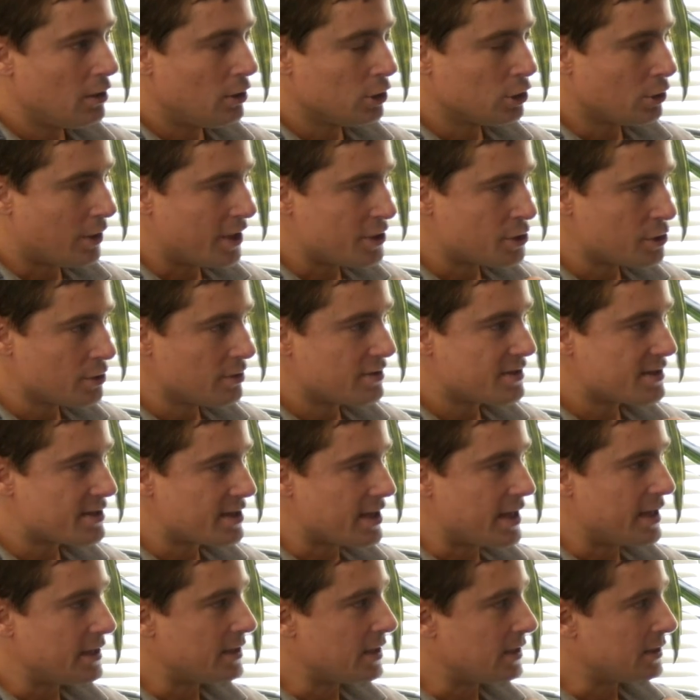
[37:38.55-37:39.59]
although I should
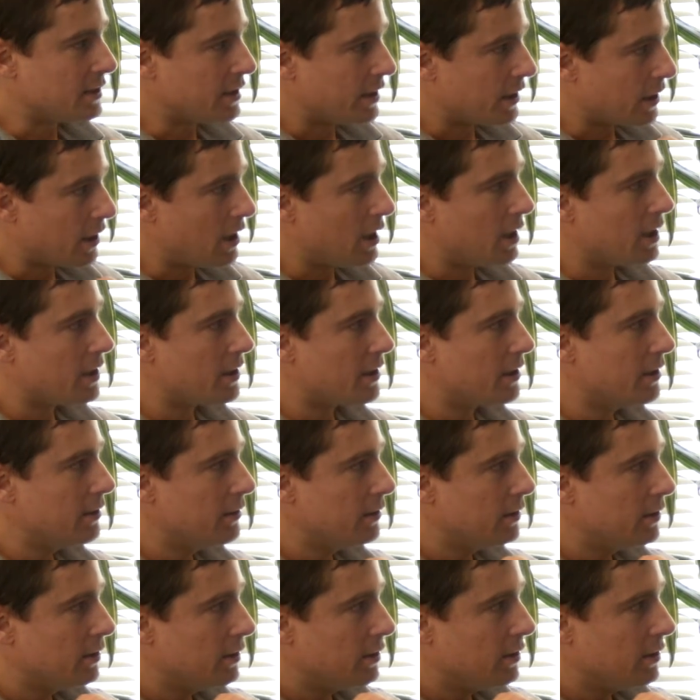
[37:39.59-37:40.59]
say that there are